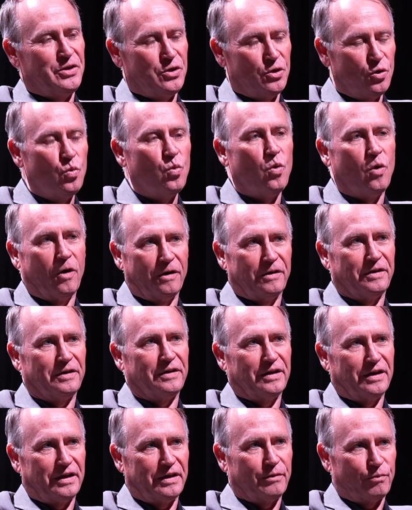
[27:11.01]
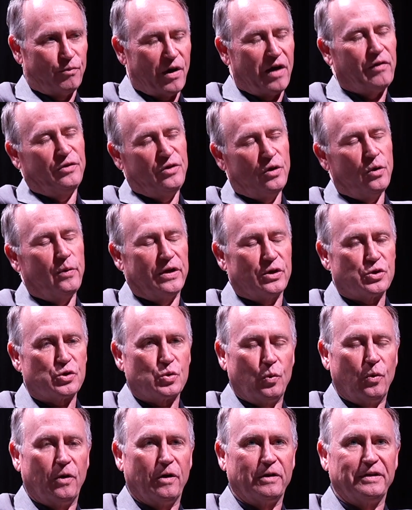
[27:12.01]
new warden, a
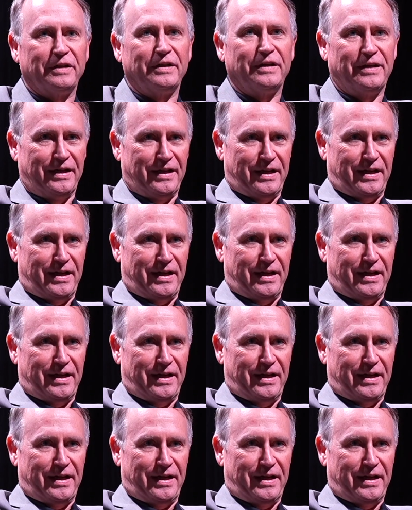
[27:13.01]
newish warden,